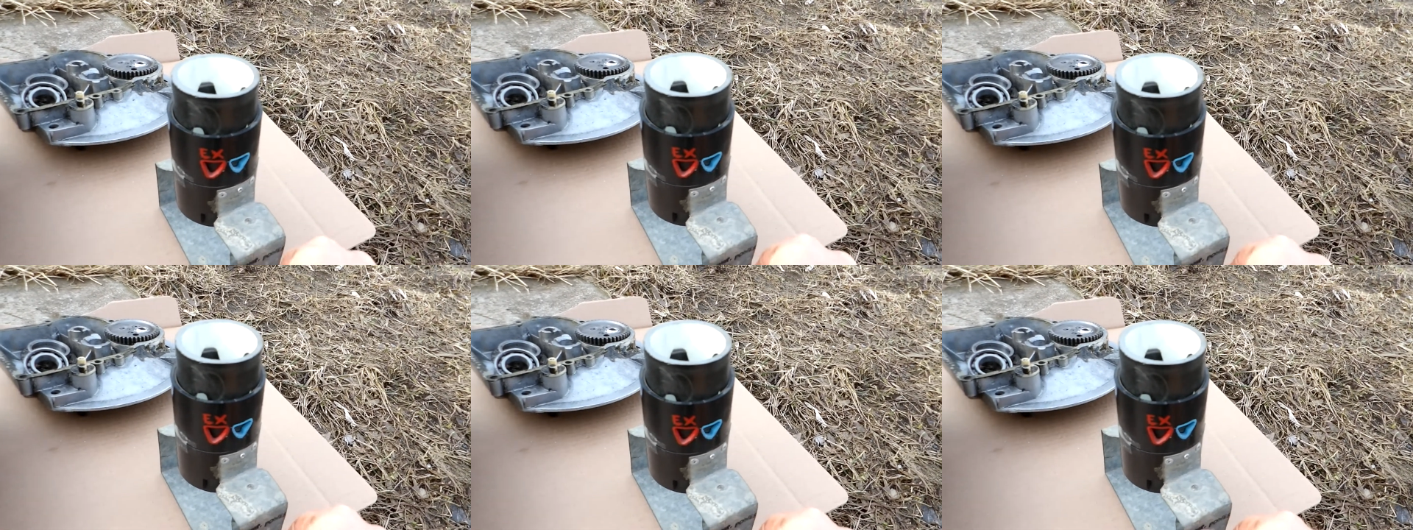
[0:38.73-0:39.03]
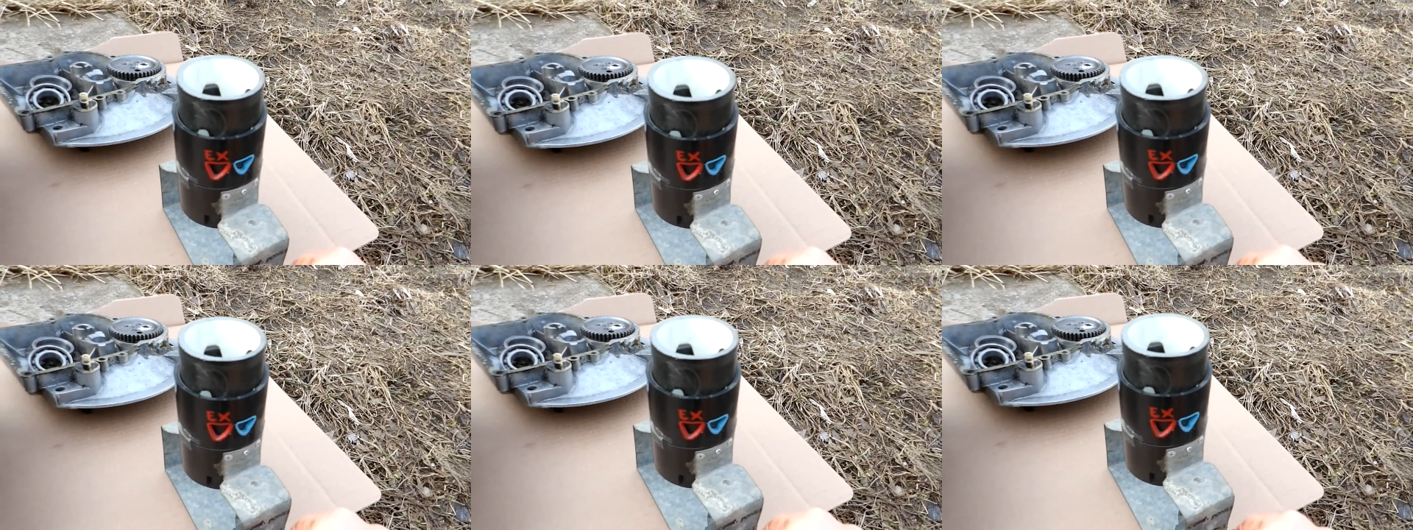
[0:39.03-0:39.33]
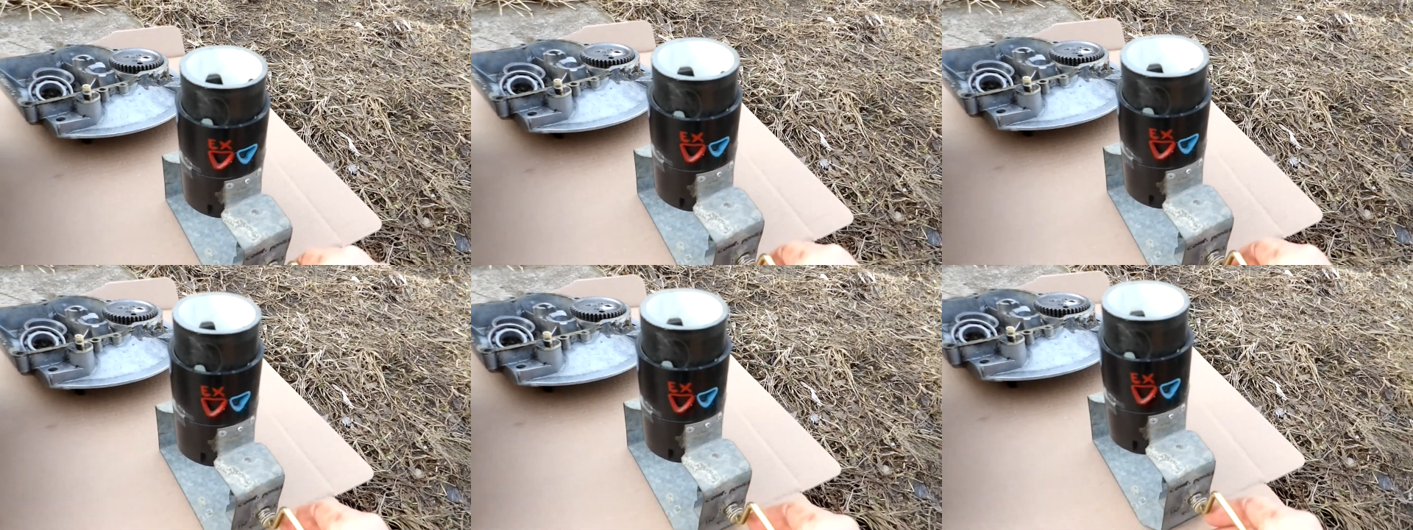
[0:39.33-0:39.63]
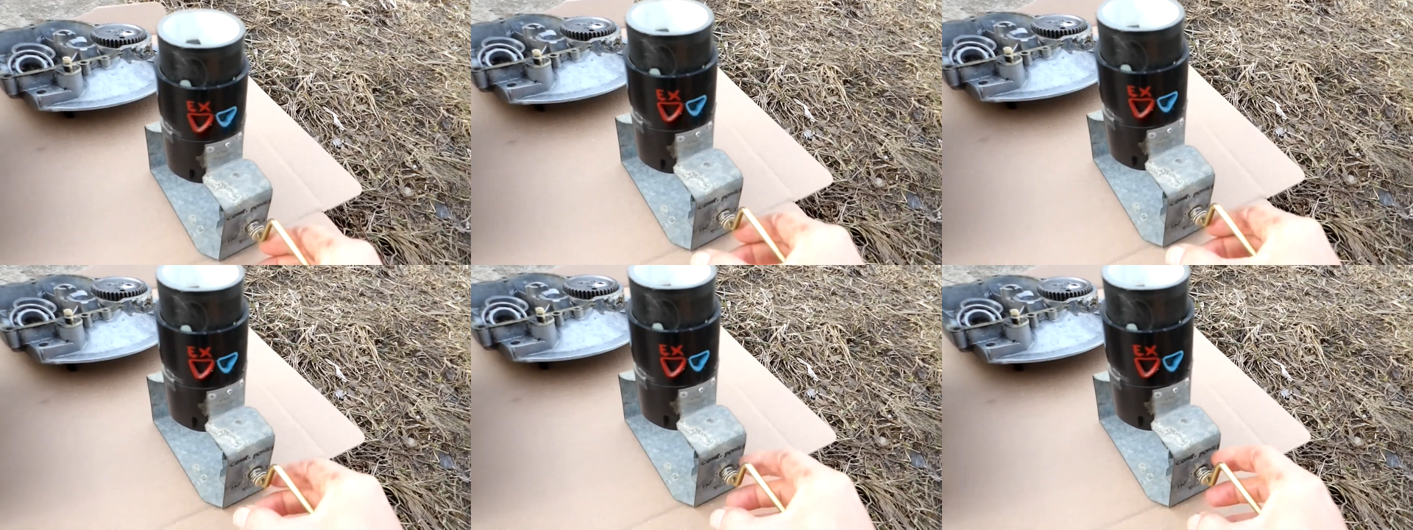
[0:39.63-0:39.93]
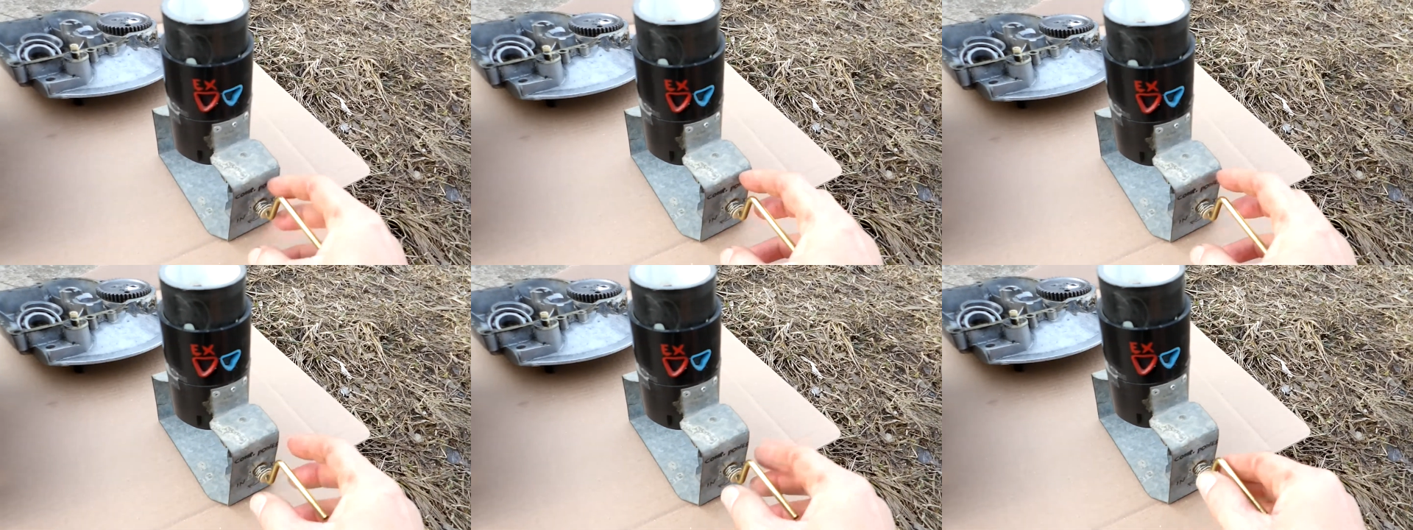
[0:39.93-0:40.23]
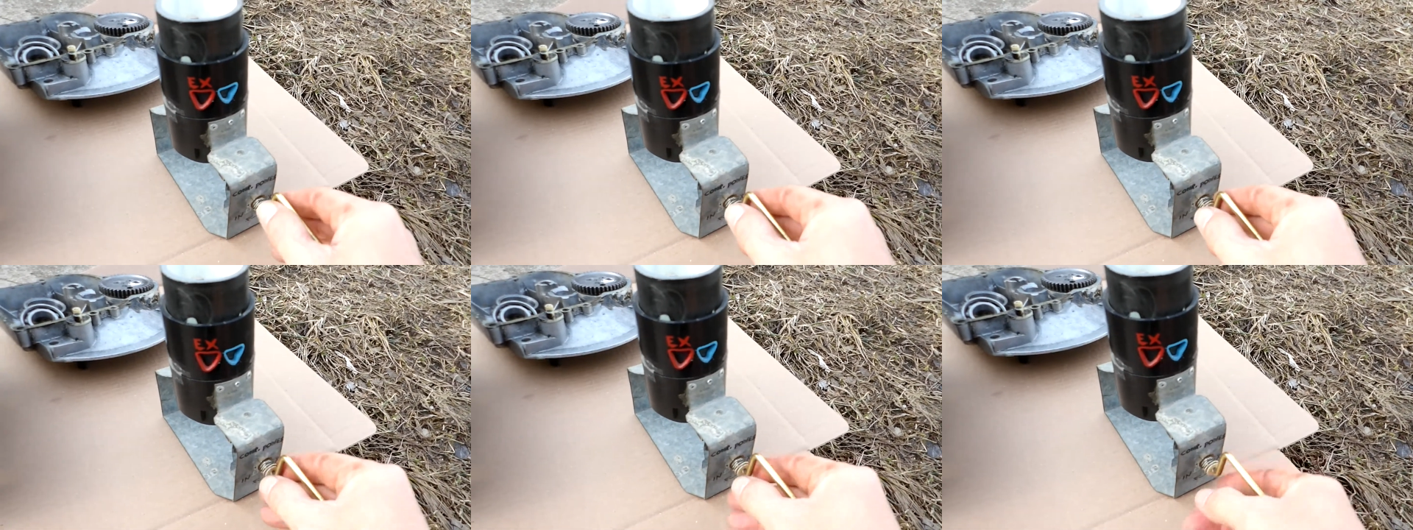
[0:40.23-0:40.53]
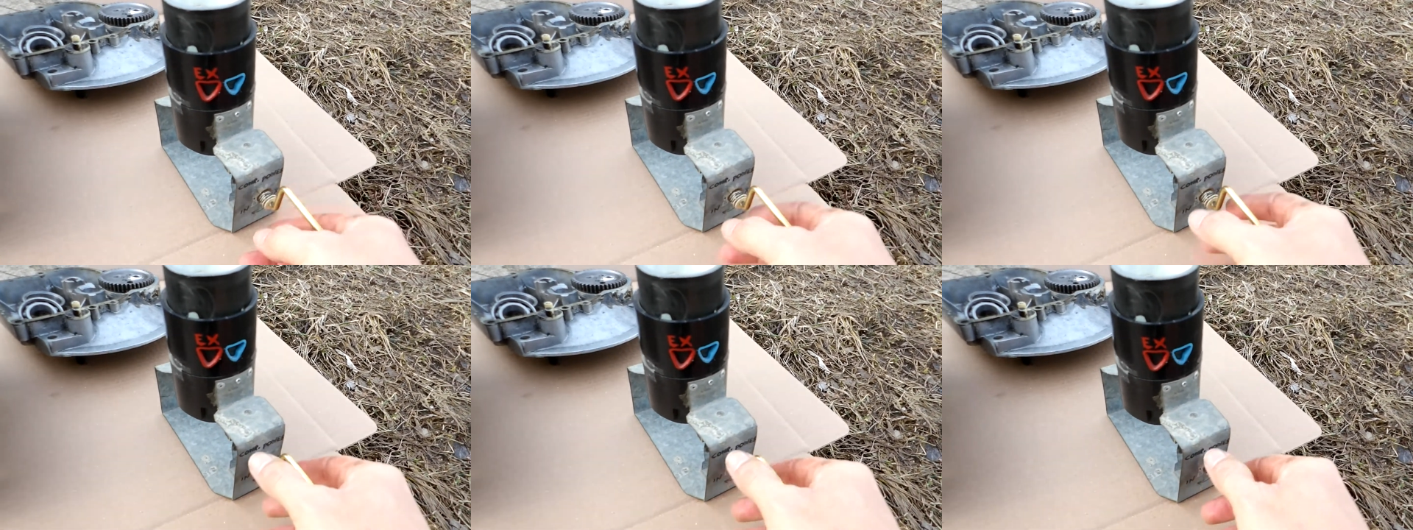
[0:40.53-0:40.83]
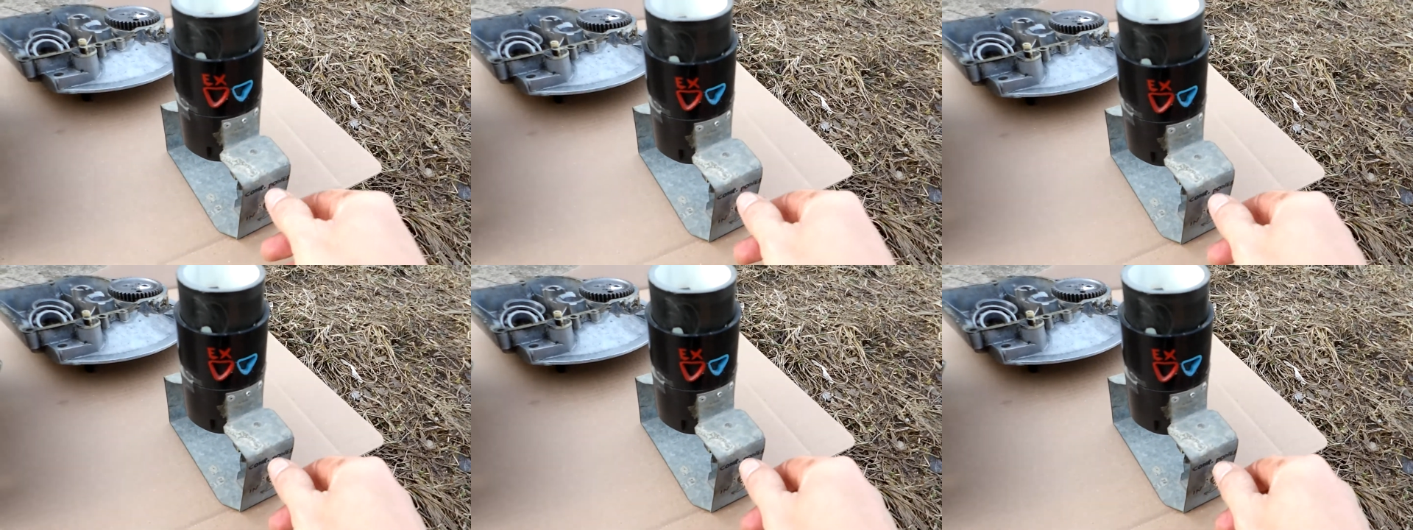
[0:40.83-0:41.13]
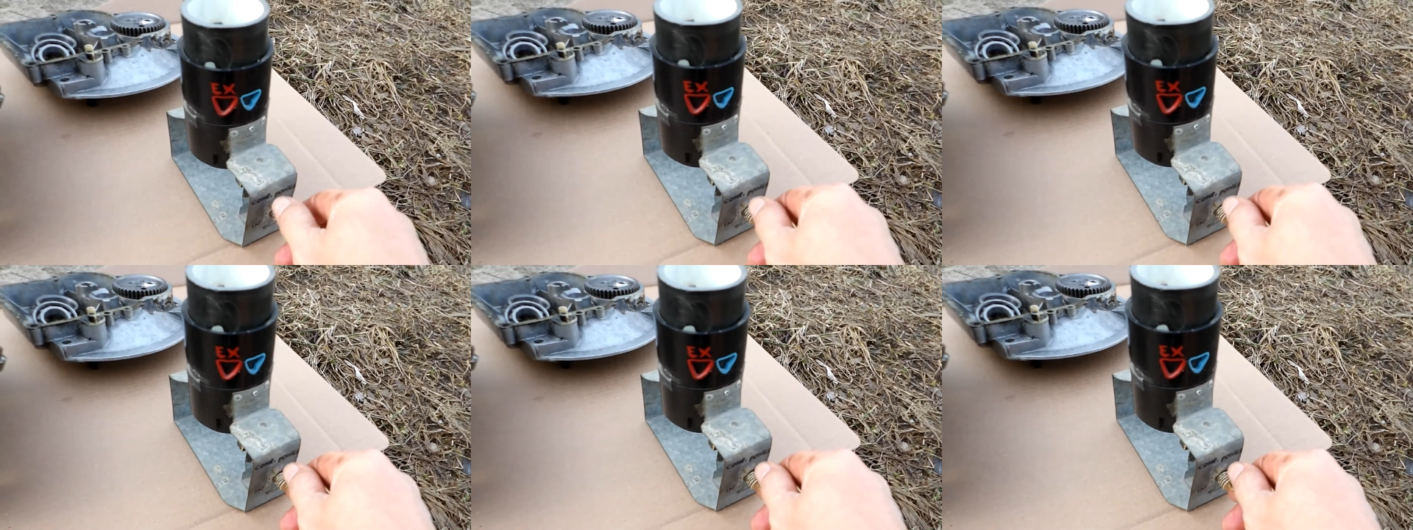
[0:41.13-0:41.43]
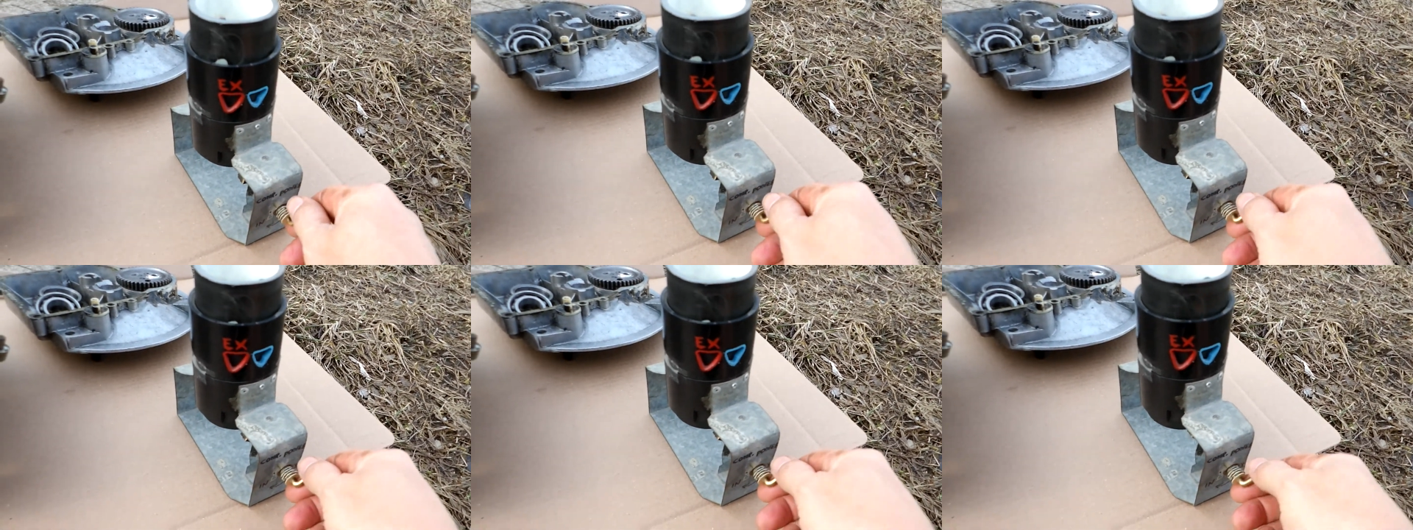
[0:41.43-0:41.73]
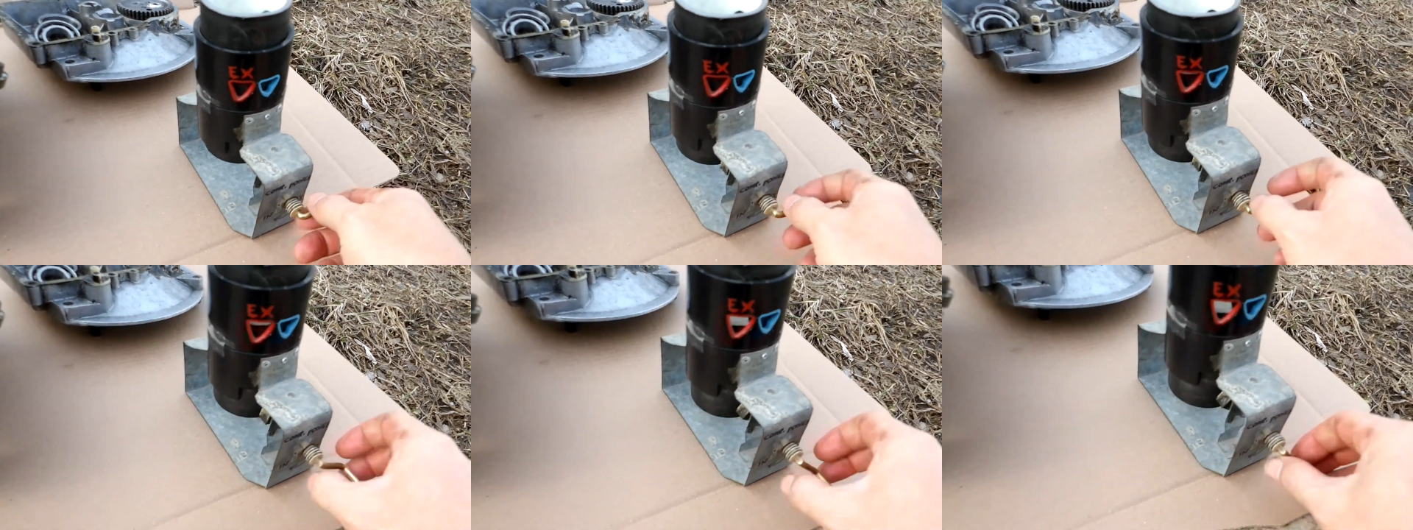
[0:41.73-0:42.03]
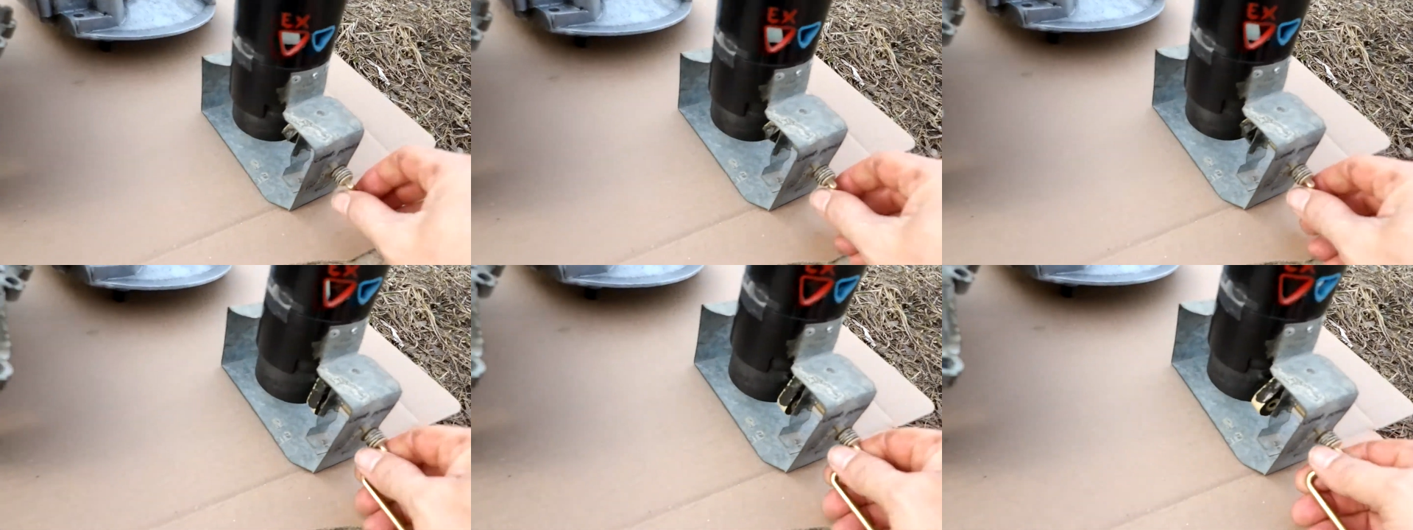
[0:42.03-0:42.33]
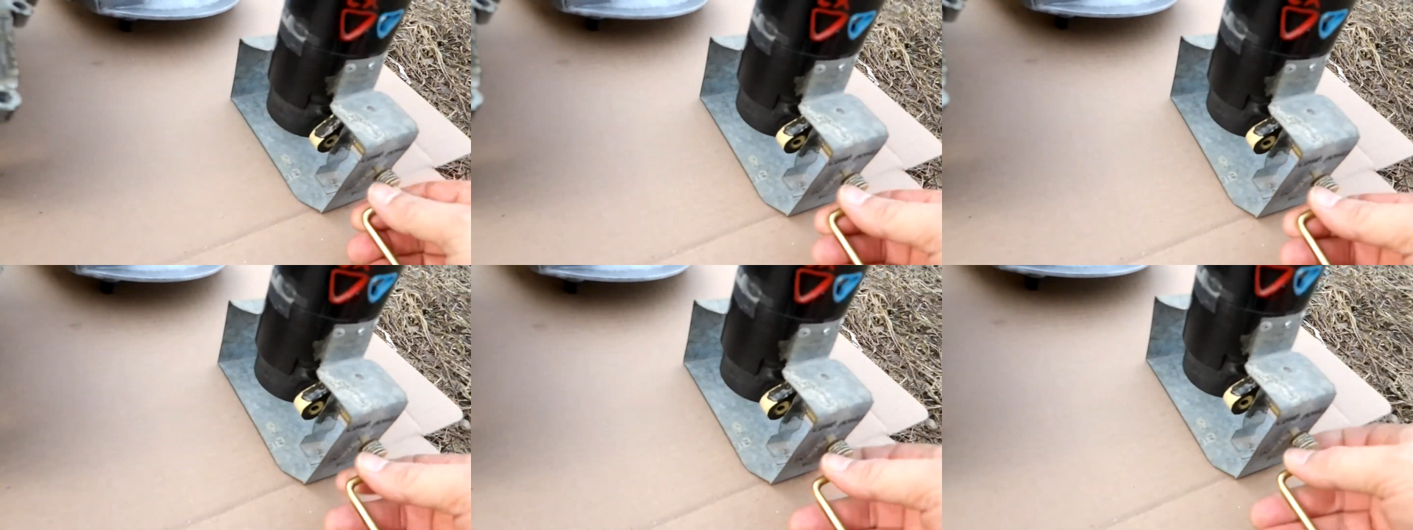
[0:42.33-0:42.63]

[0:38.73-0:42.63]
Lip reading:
No face is visible, so there are no lips to read.